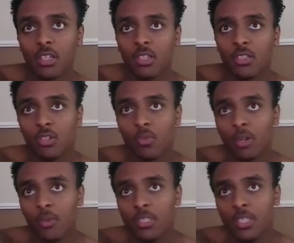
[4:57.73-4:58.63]
So when
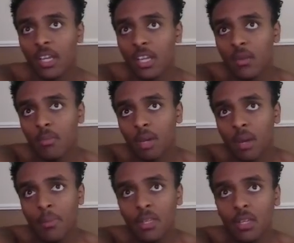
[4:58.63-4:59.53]
it was 8 a.m.,
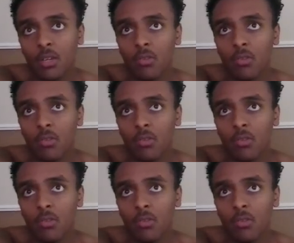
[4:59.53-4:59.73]
I'm thinking,